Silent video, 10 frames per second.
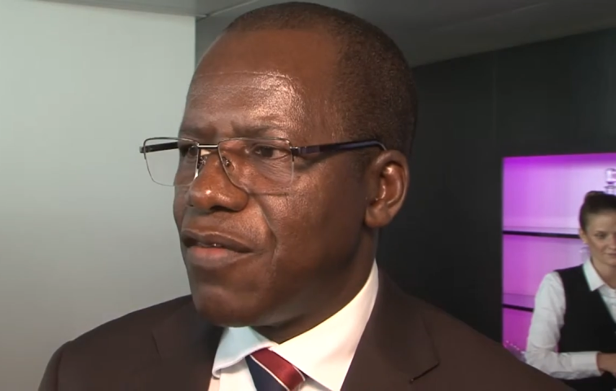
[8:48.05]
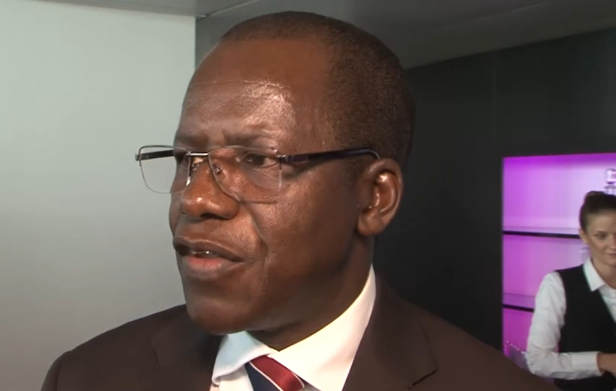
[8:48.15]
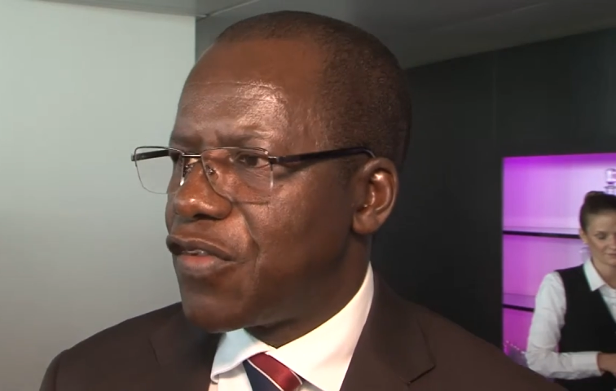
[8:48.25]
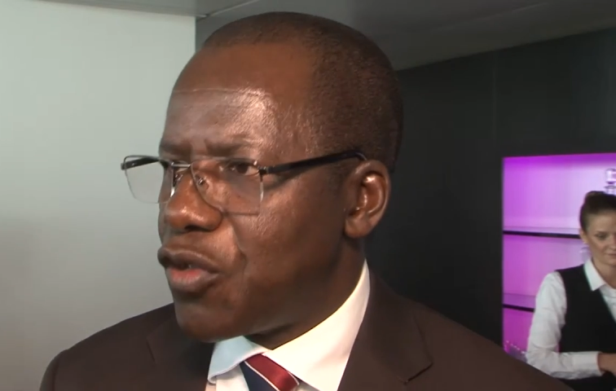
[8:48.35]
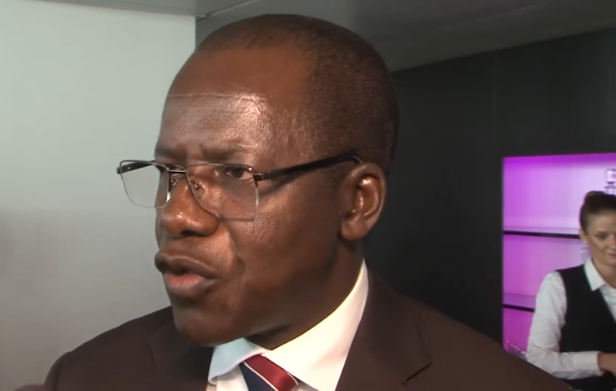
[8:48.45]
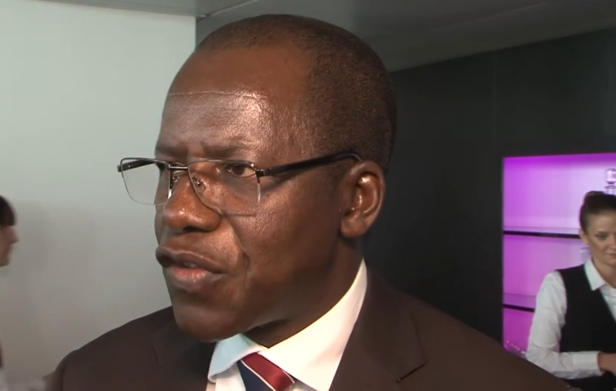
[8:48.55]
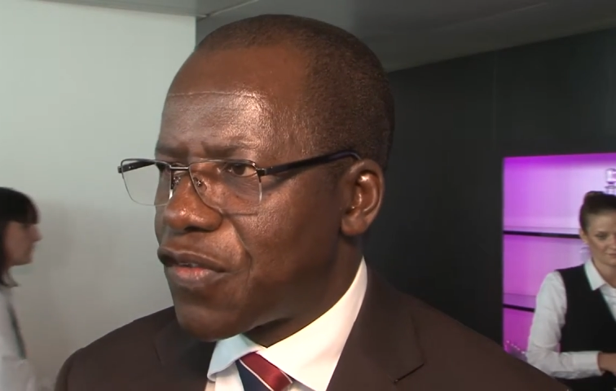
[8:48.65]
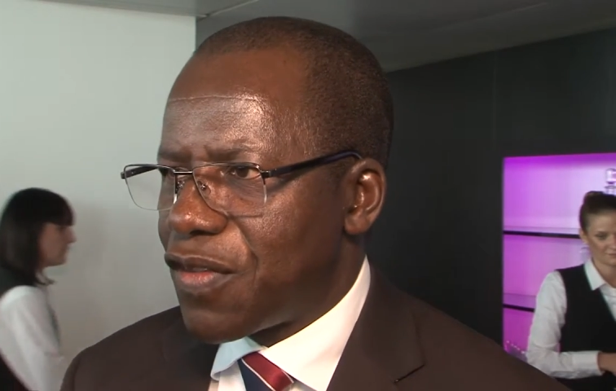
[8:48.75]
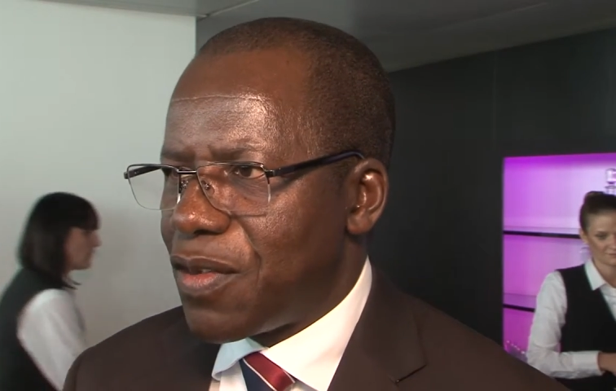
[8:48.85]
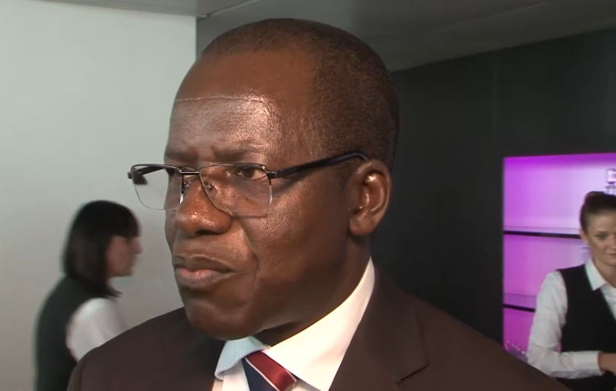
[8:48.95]
Speaker 1: this
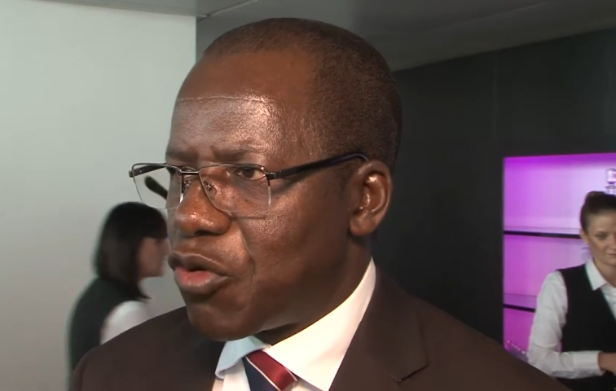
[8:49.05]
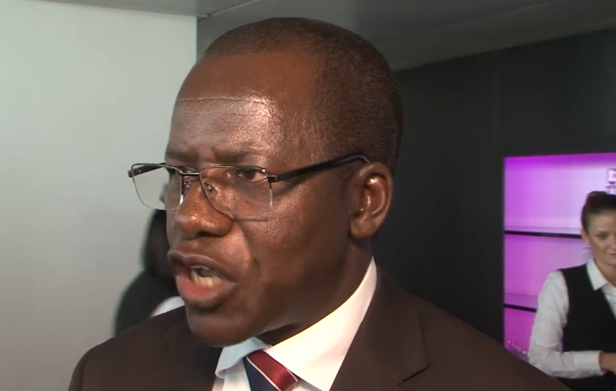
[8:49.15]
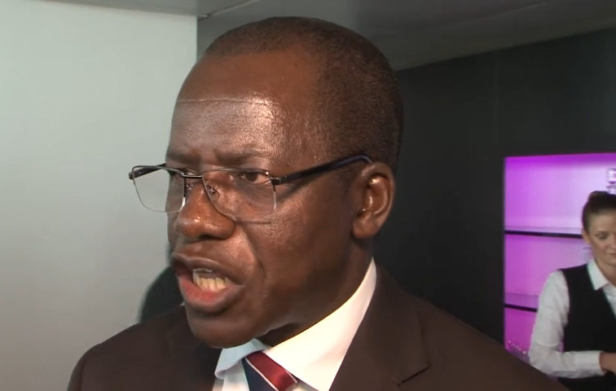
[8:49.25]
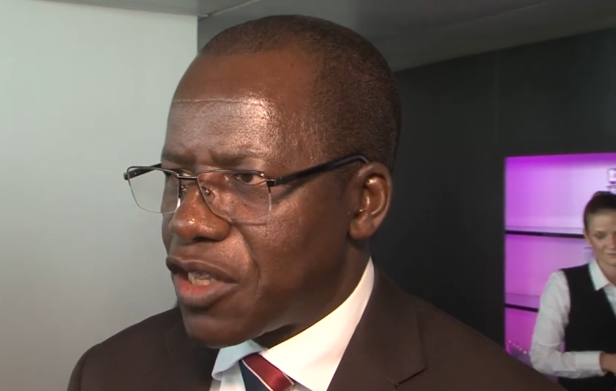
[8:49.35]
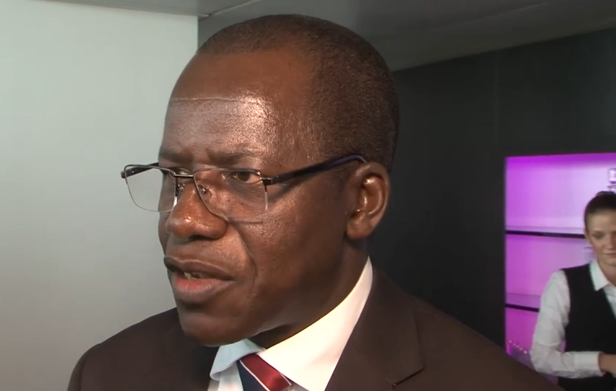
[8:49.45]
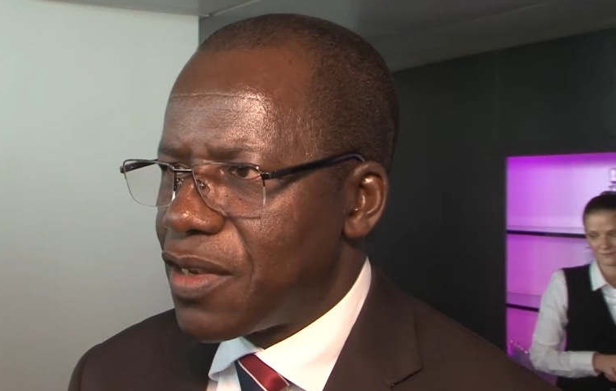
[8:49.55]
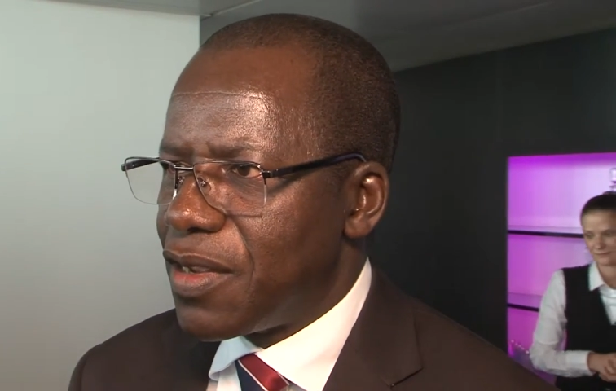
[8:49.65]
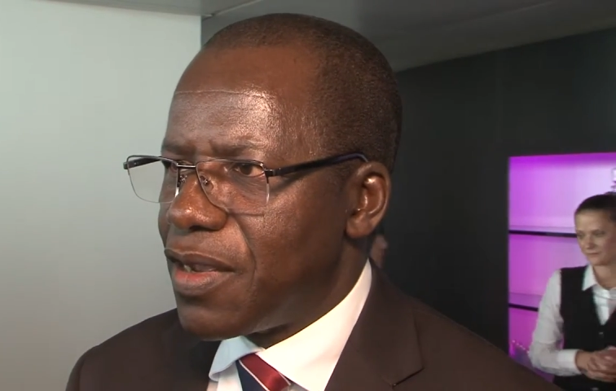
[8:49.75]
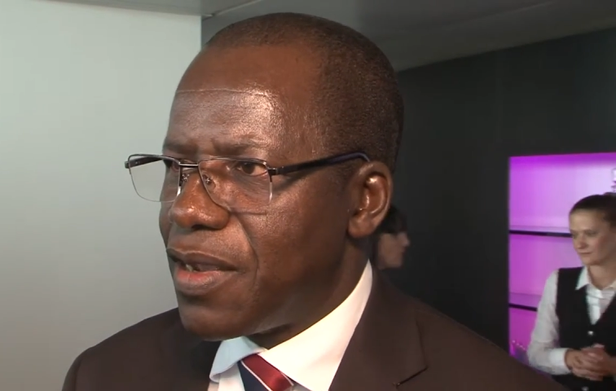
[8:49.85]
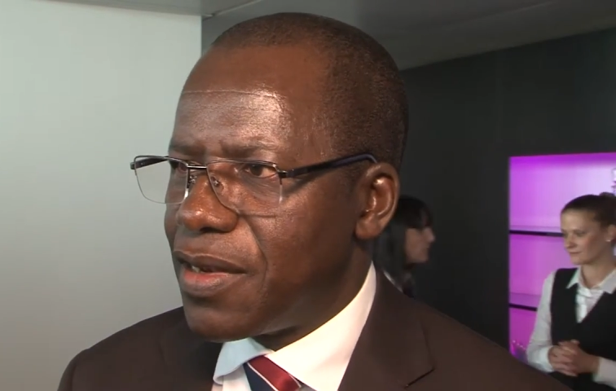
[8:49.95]
year's production
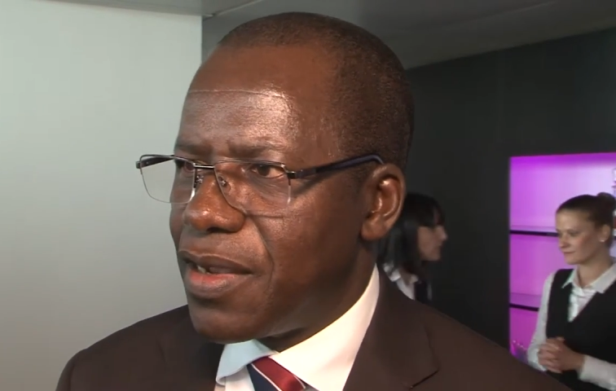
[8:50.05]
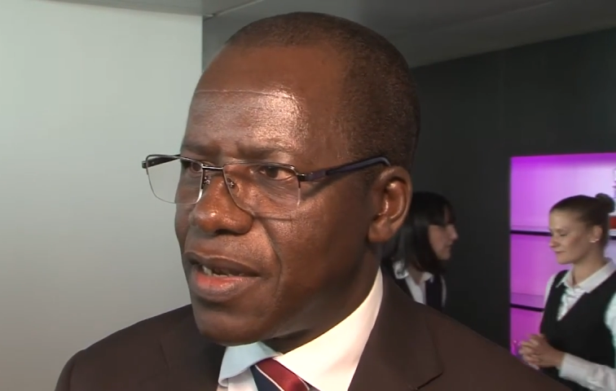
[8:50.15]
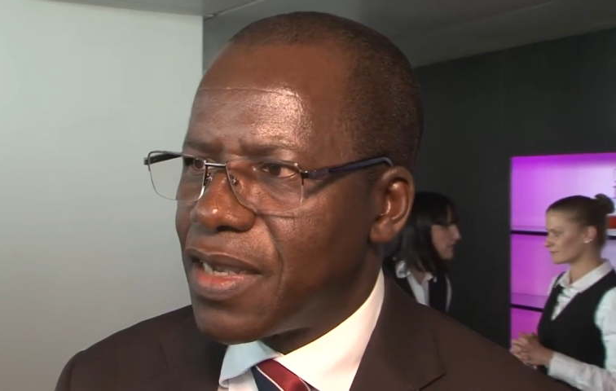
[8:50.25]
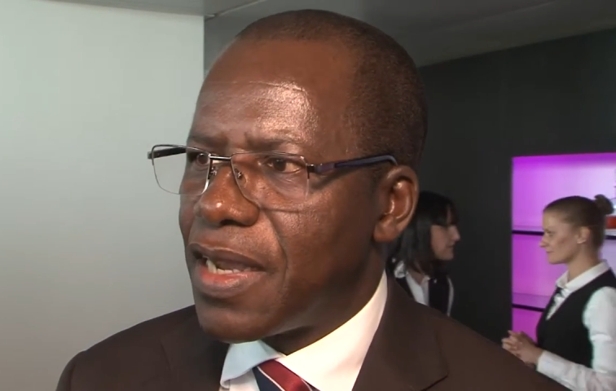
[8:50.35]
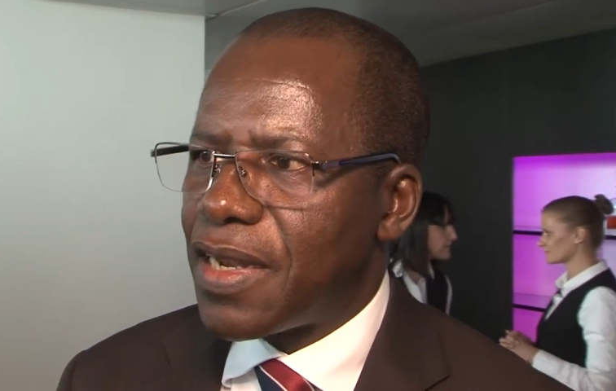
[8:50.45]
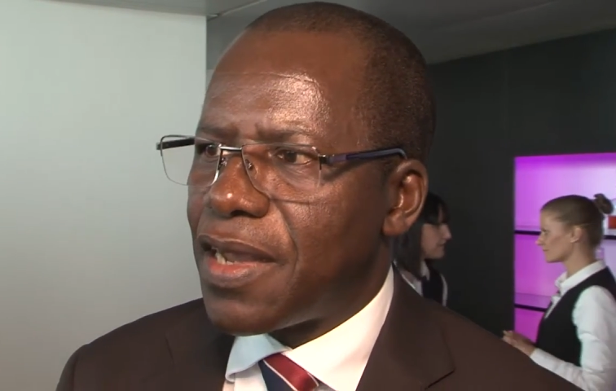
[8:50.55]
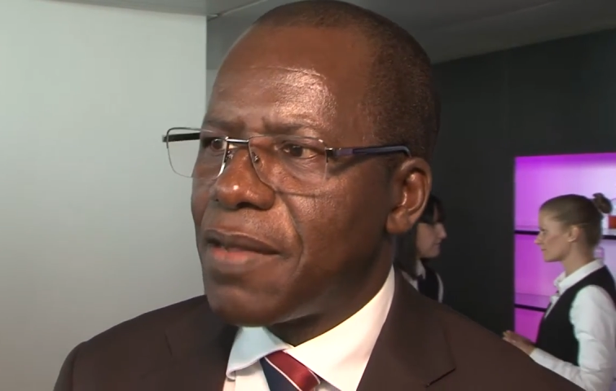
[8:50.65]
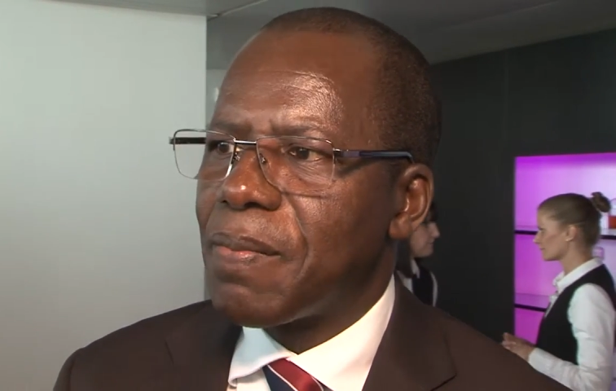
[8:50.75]
uh, in, in, Ghana.